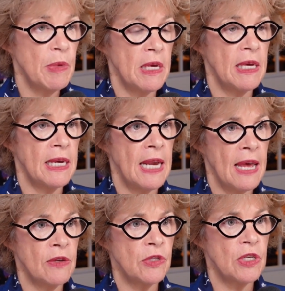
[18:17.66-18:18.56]
being
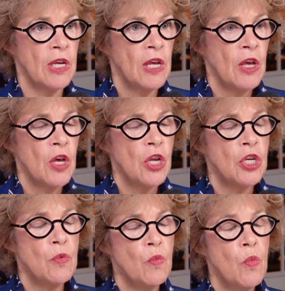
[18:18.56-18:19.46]
announced.
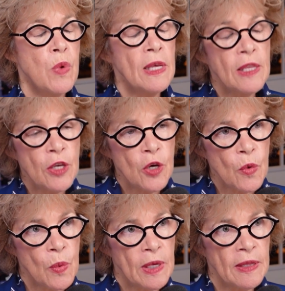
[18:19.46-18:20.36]
Will
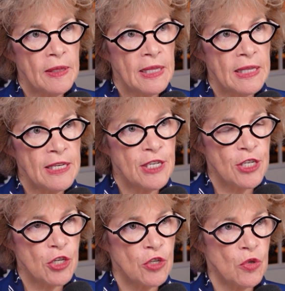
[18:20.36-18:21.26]
you, will
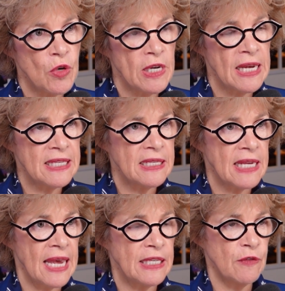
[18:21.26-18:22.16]
Indigenous
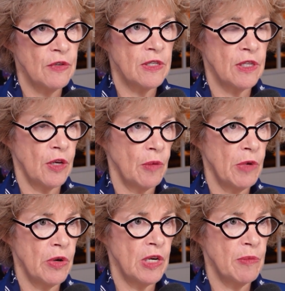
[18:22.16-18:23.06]
organizers, activists, the
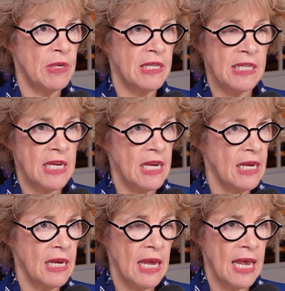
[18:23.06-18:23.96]
community be
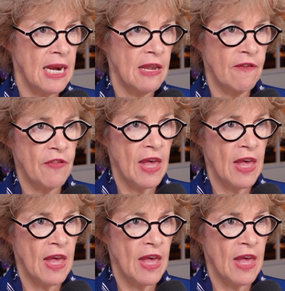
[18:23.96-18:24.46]
seeing any of